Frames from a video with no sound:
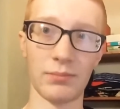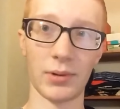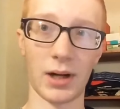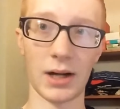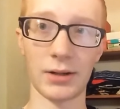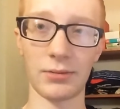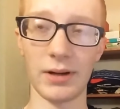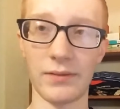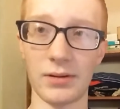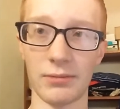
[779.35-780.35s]
But I know
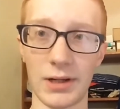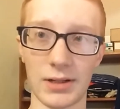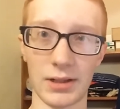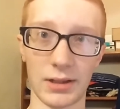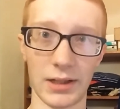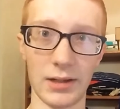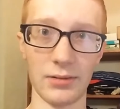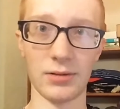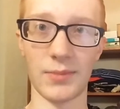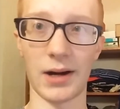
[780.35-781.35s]
we haven't reached like a
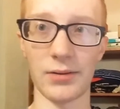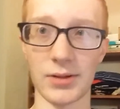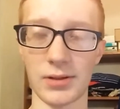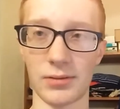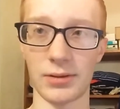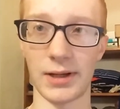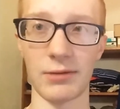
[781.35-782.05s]
huge milestone,